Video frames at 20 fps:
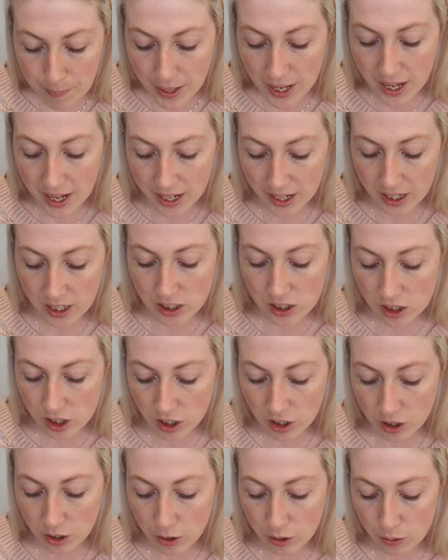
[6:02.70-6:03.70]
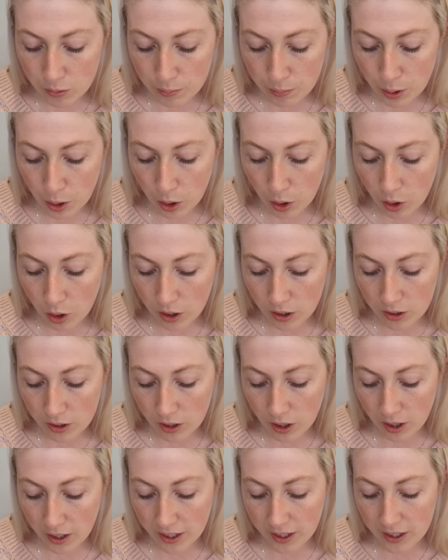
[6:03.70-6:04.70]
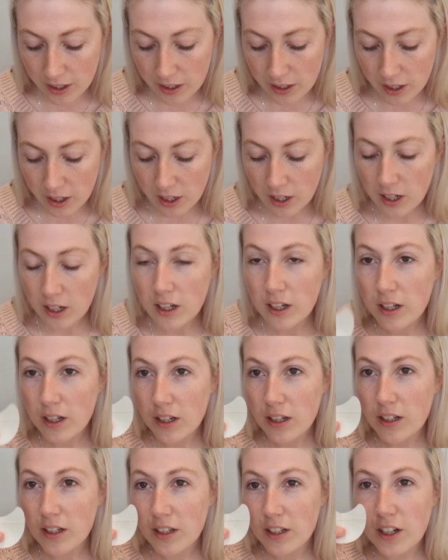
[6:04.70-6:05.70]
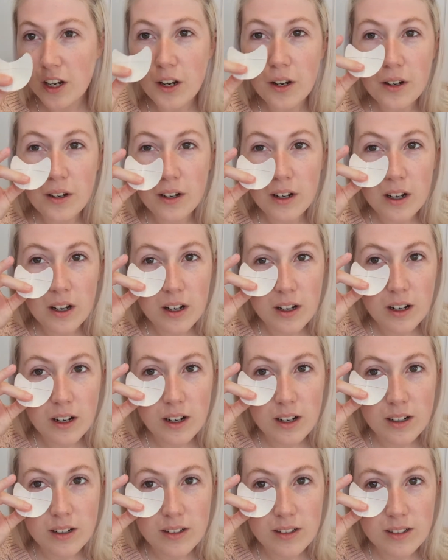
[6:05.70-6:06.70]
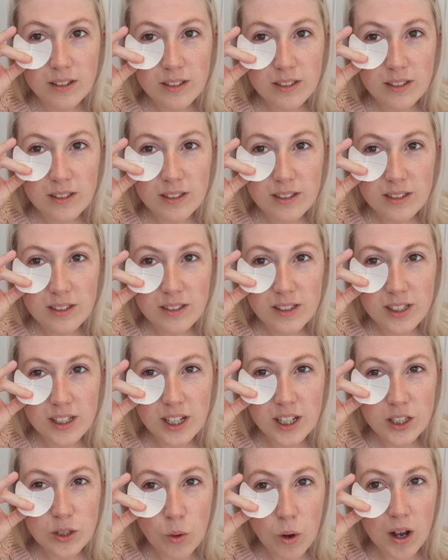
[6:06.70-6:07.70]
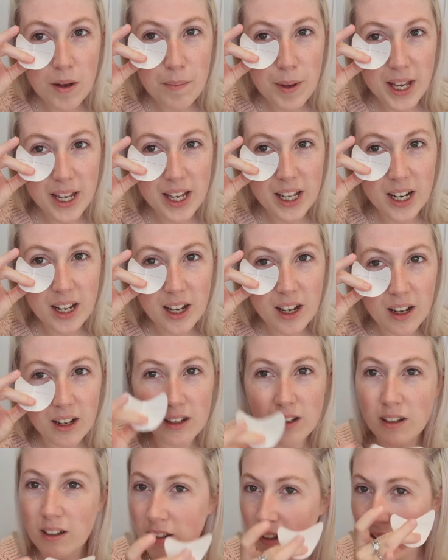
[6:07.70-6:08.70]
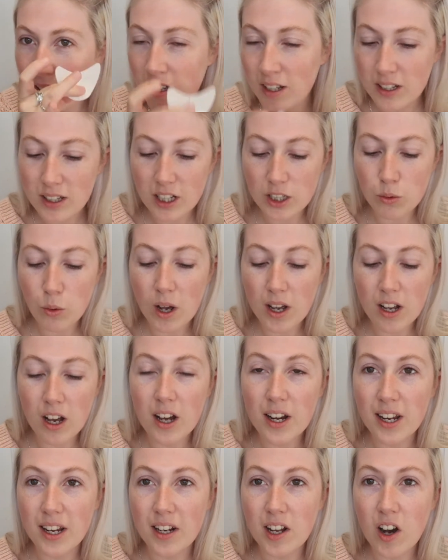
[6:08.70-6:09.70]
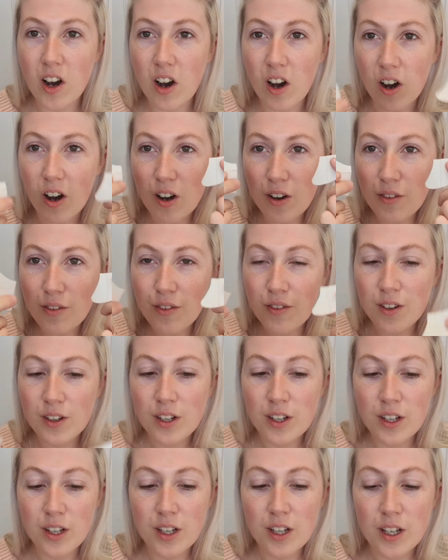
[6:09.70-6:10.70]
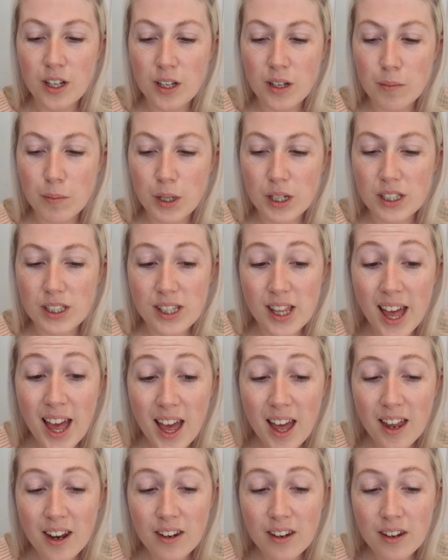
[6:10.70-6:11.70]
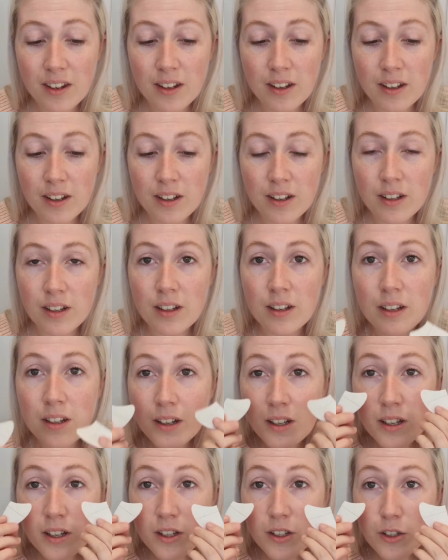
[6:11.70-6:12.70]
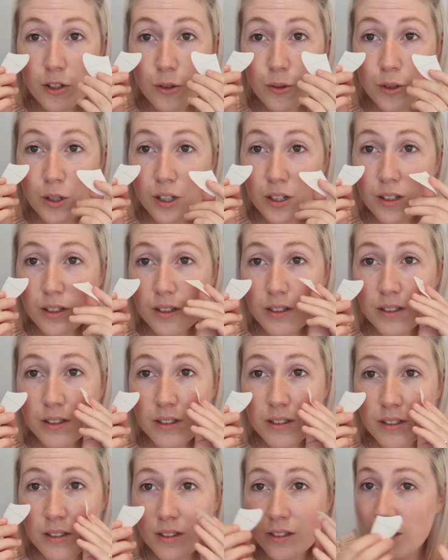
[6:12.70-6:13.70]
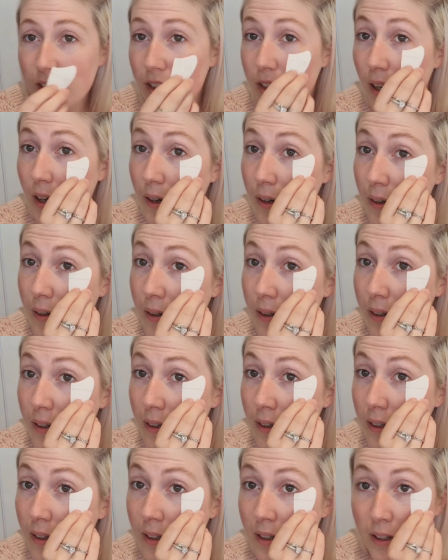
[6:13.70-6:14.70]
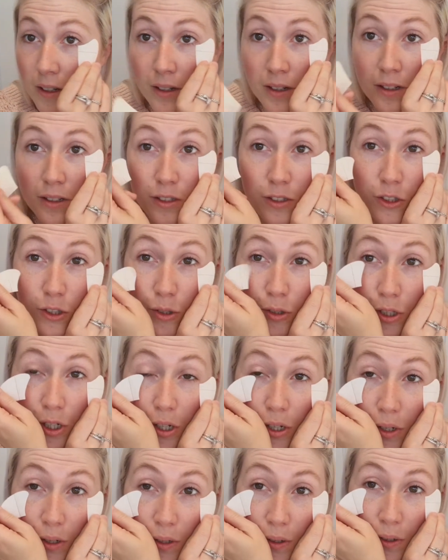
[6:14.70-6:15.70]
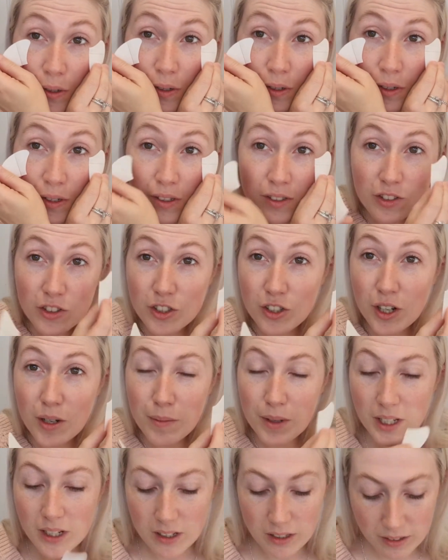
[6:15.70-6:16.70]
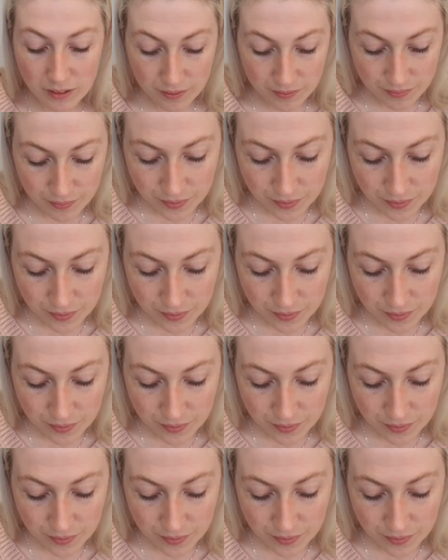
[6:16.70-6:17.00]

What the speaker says: big to put on, like, you know, it's quite big, isn't it? That's why I cut it in half, because then you can, you know, do two. Do you know what I mean?